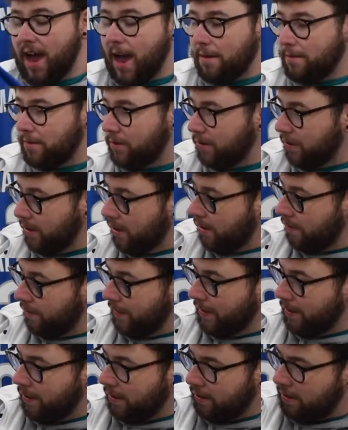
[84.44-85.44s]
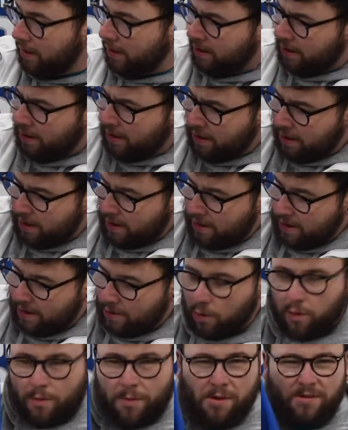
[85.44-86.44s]
absolutely love it, like kind
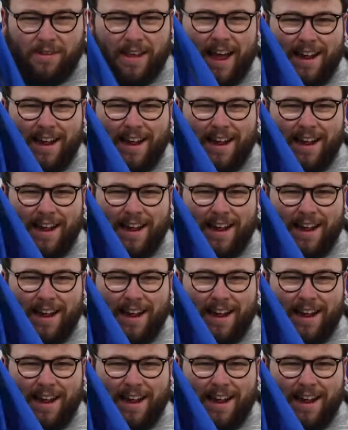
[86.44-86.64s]
of almost